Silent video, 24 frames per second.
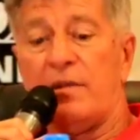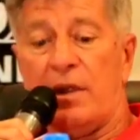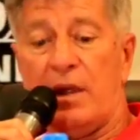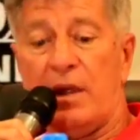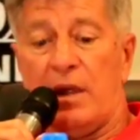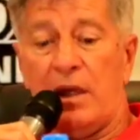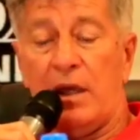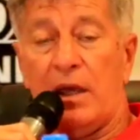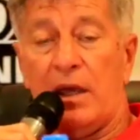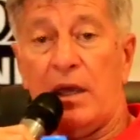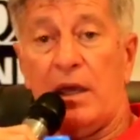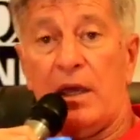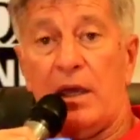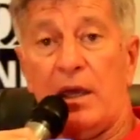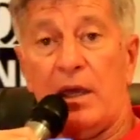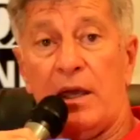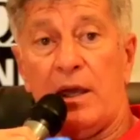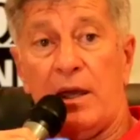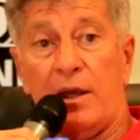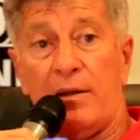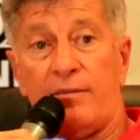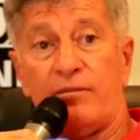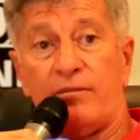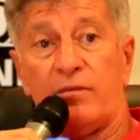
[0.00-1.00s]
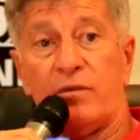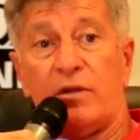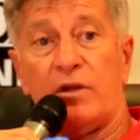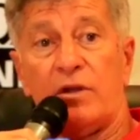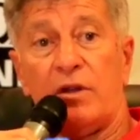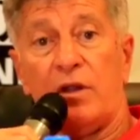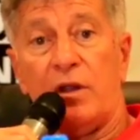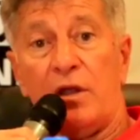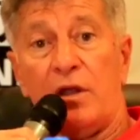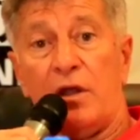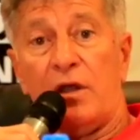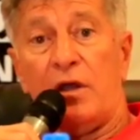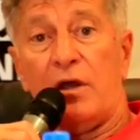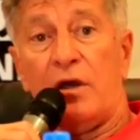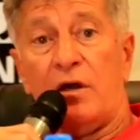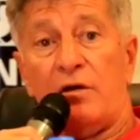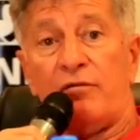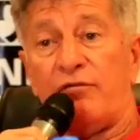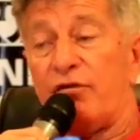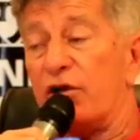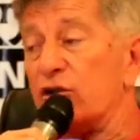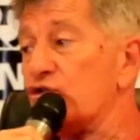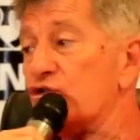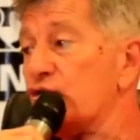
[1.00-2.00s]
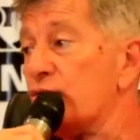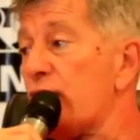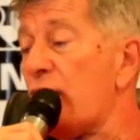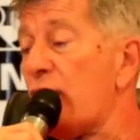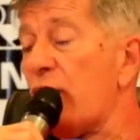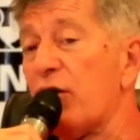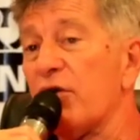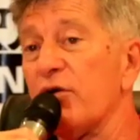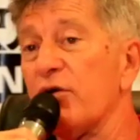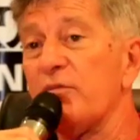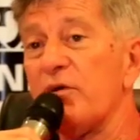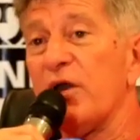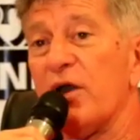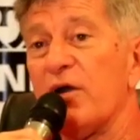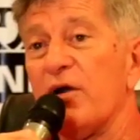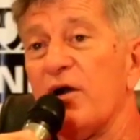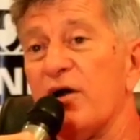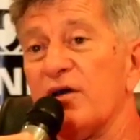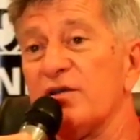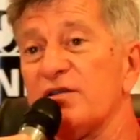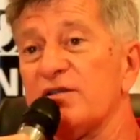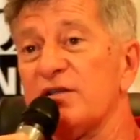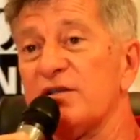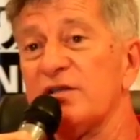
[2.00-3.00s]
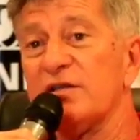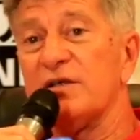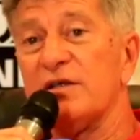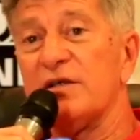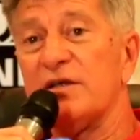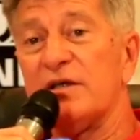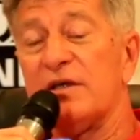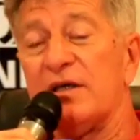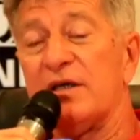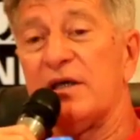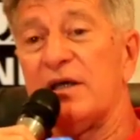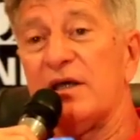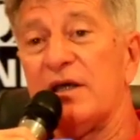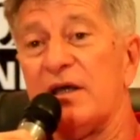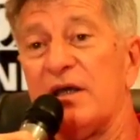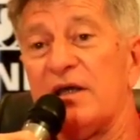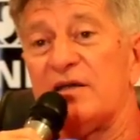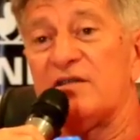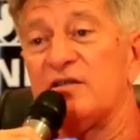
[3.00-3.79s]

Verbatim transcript: uh, for tomorrow because a uh,